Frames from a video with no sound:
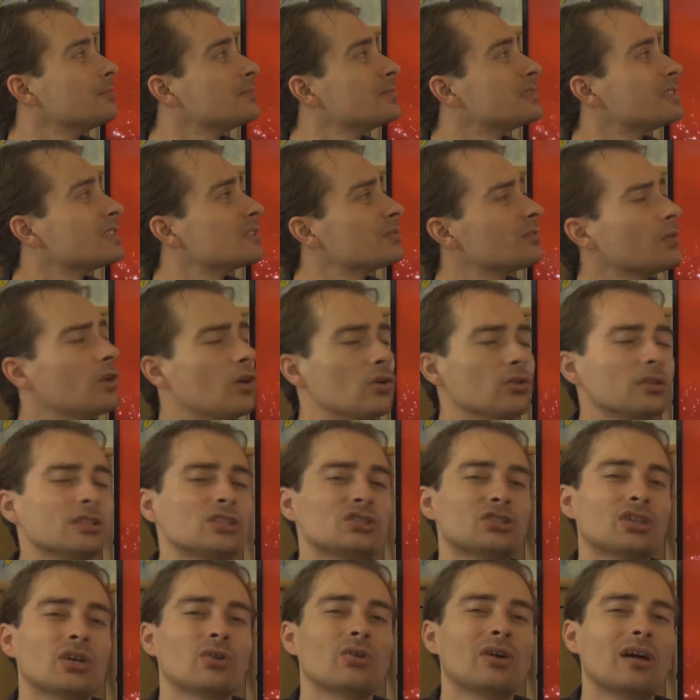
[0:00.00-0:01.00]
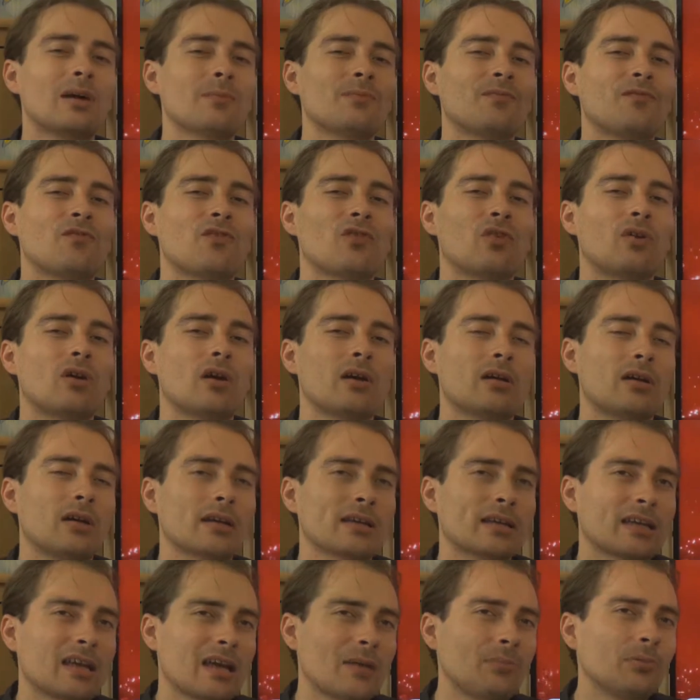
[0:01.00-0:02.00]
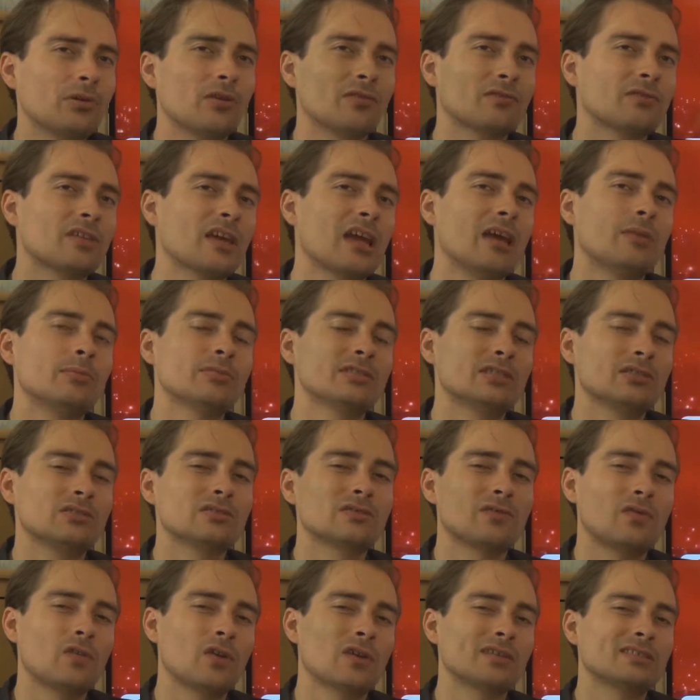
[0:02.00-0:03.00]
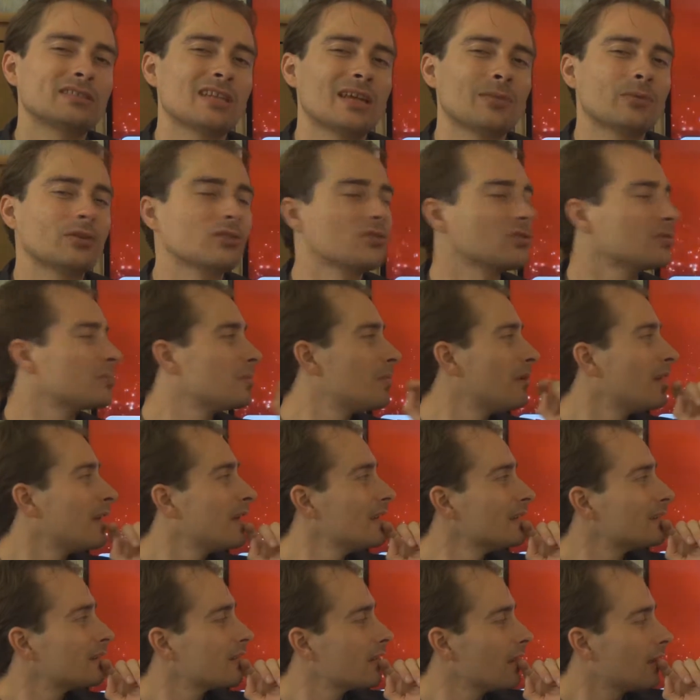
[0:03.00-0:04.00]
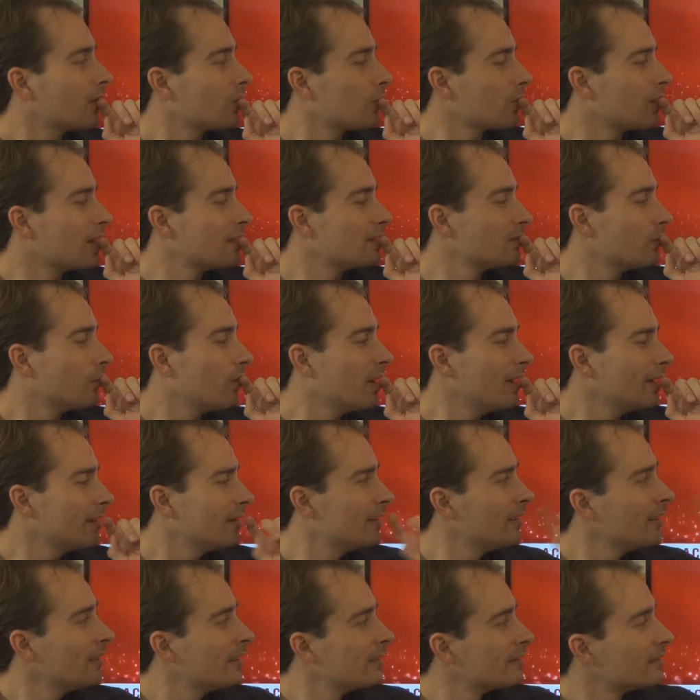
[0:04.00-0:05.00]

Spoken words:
This will only show up for a couple of times, so the first time I could play it right away.